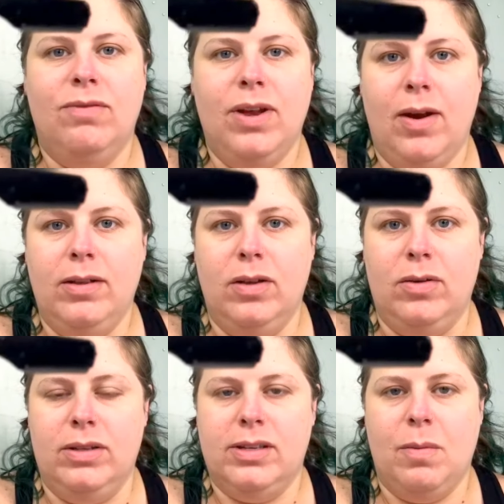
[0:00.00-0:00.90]
Very
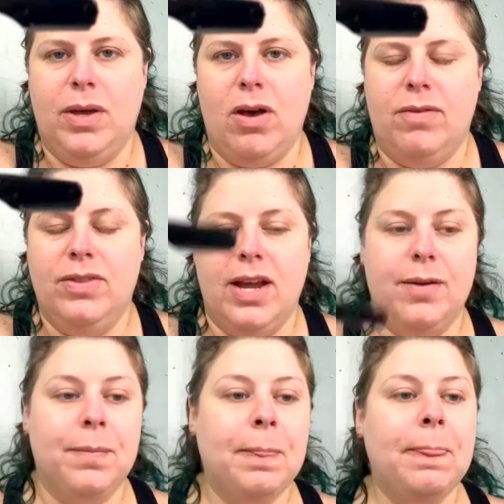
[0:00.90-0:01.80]
little is coming off
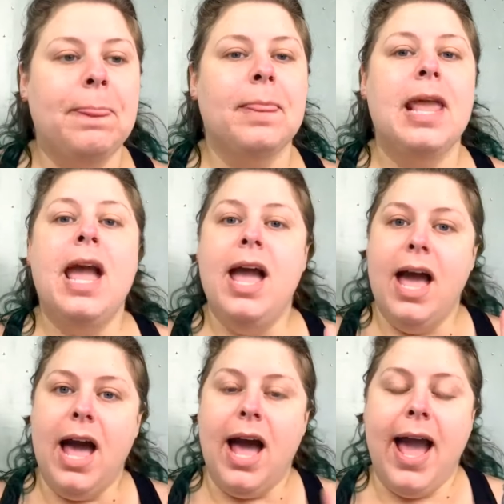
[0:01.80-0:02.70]
there.
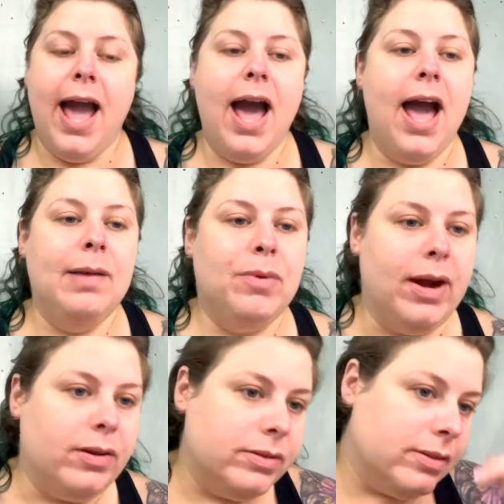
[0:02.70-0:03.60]

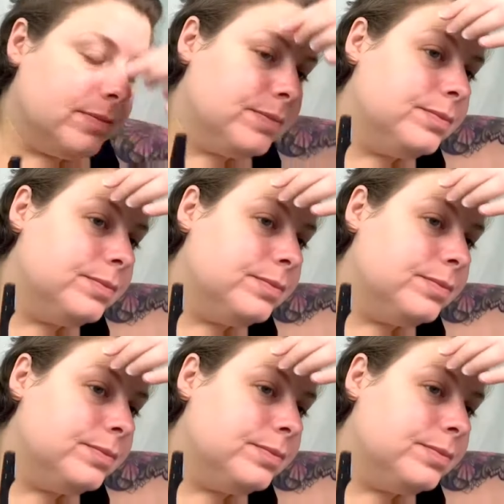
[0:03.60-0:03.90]
Eyebrows.